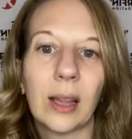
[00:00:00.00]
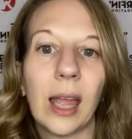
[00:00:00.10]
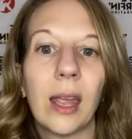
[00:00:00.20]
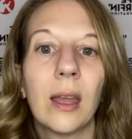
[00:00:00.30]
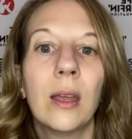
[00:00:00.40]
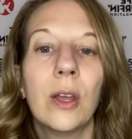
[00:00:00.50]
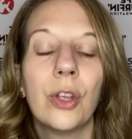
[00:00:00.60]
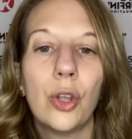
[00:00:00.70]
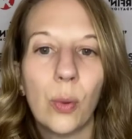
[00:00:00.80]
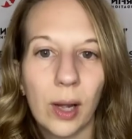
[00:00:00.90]
Like,
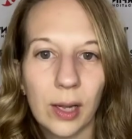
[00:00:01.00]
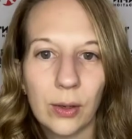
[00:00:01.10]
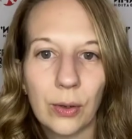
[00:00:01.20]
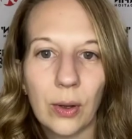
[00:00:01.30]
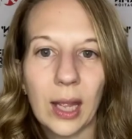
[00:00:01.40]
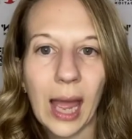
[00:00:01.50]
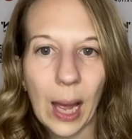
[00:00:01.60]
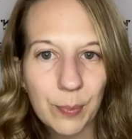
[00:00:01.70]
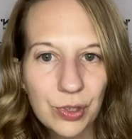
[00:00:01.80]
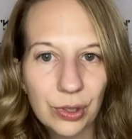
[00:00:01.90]
you want to
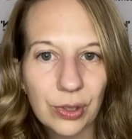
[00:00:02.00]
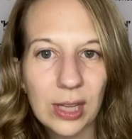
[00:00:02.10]
capture